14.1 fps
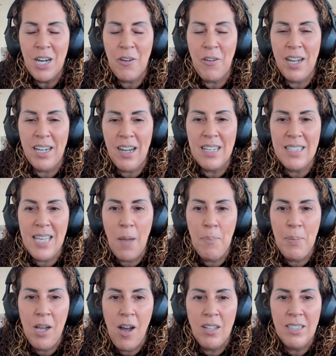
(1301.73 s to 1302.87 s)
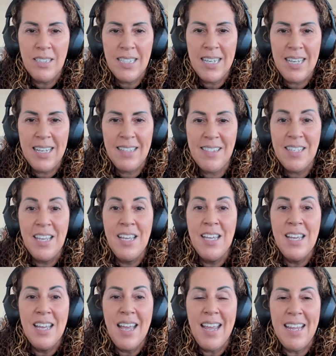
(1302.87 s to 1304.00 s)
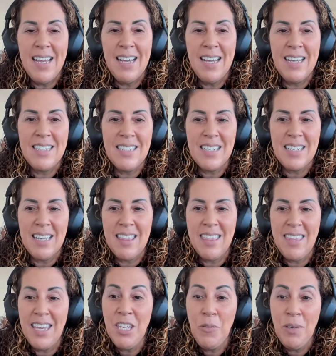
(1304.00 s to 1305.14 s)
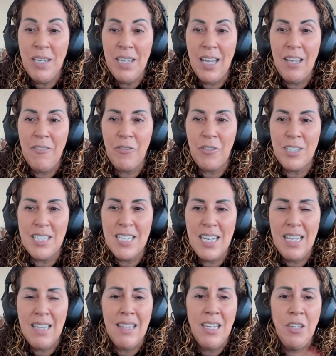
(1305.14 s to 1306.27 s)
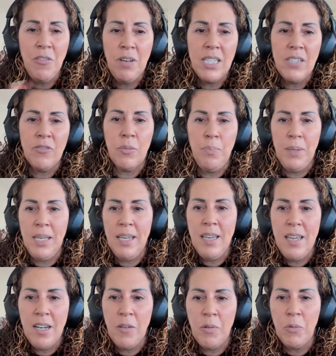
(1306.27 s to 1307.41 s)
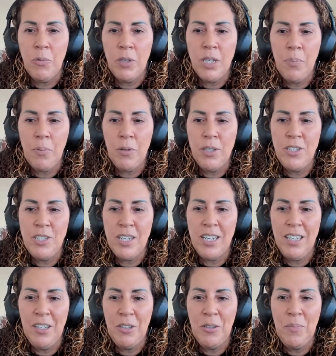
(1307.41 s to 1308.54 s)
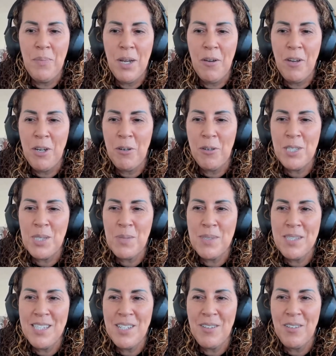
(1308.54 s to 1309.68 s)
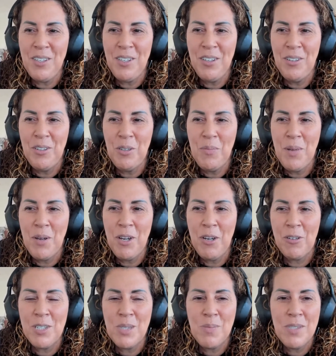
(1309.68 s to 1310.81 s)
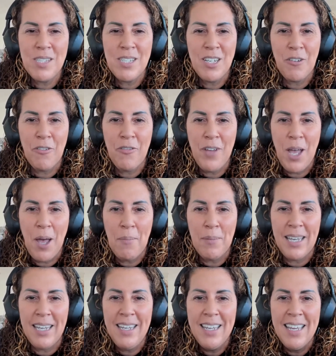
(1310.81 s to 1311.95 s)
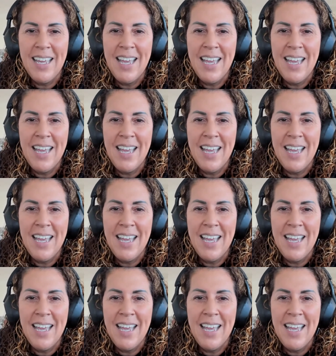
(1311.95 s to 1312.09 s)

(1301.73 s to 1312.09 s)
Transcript: All right, guys, happy holidays. And thank you again for attending. Thank you guys for being here. We really appreciate you. Merry Christmas to you. Merry Christmas to your family.